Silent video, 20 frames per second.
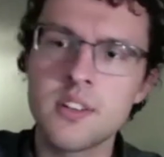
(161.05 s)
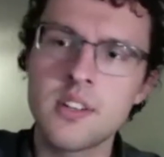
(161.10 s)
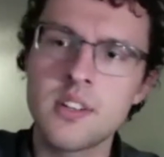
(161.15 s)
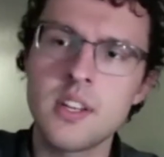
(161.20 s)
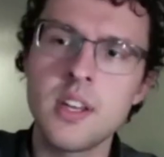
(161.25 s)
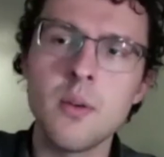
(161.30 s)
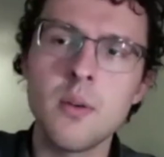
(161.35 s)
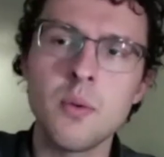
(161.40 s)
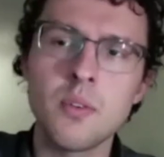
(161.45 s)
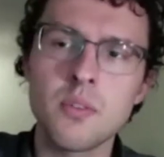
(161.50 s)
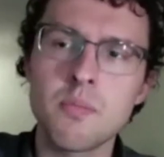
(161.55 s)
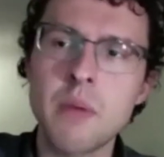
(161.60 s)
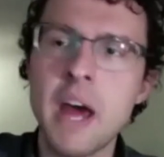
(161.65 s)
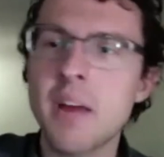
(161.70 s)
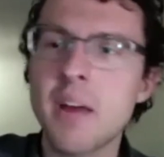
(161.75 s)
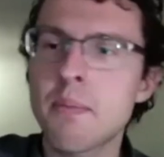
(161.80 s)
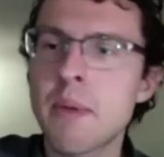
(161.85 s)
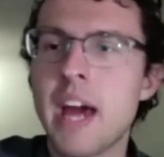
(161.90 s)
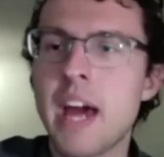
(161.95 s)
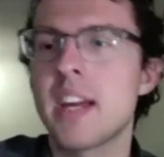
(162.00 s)
He was
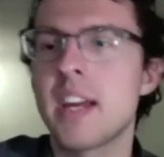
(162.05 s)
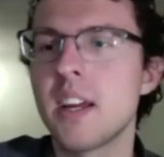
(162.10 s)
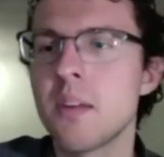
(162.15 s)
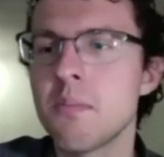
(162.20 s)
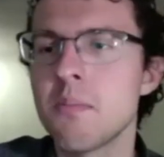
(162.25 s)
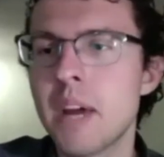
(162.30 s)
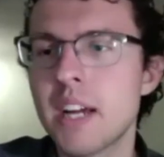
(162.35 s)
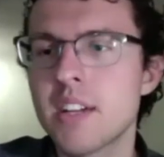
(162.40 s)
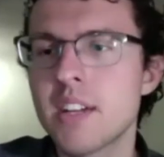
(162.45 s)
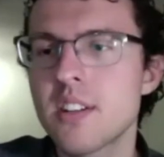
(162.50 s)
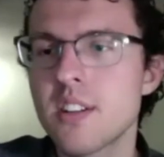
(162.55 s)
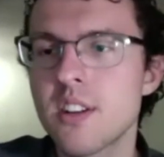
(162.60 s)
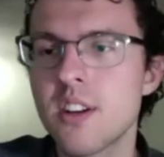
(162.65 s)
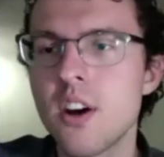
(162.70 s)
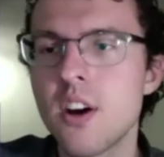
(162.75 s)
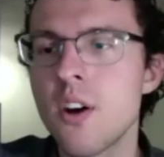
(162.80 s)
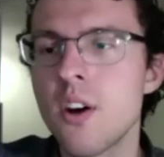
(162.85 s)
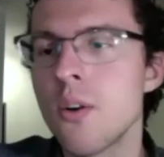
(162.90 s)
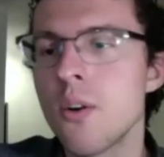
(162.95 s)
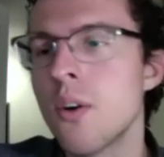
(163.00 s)
backpacking in
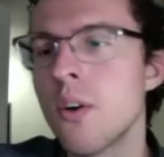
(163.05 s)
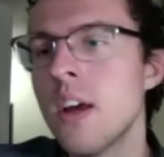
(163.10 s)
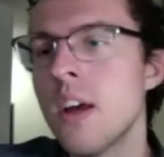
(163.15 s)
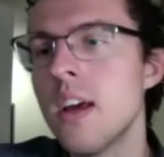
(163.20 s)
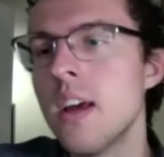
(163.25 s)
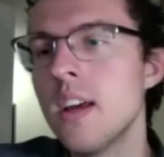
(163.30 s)
Mexico.